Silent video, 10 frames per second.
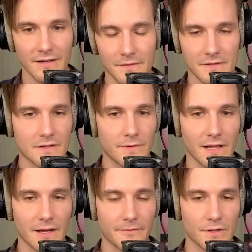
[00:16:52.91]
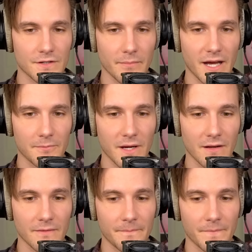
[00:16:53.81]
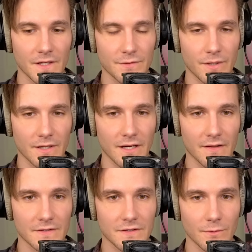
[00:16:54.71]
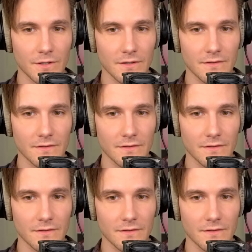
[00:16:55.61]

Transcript: This is the real-life version of Batman. I swear to god, that's so good.